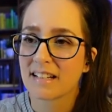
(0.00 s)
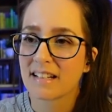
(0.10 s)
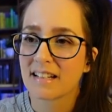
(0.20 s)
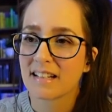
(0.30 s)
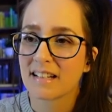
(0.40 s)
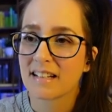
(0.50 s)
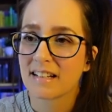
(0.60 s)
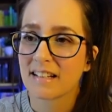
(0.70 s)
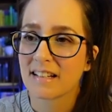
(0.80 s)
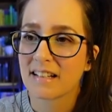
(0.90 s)

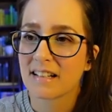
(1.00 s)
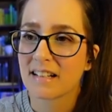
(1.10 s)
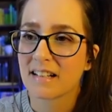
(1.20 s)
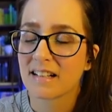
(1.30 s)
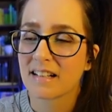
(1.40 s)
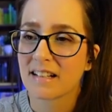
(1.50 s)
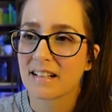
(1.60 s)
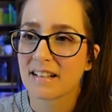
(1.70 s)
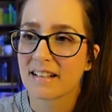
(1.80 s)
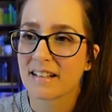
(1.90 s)

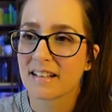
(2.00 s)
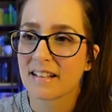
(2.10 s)
No words are spoken by the person on screen.